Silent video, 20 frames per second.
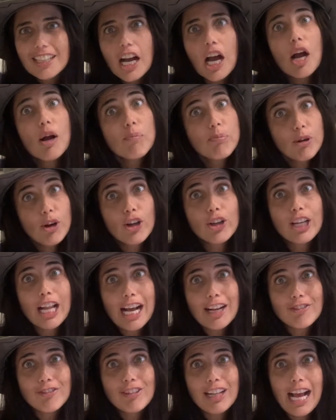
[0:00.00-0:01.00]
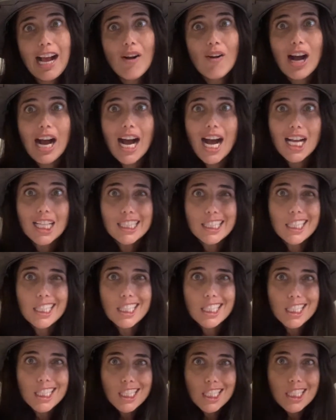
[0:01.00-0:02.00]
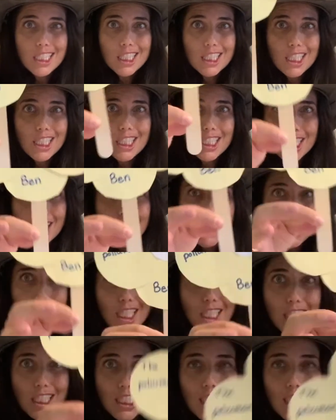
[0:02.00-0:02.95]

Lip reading: a pronoun flower. There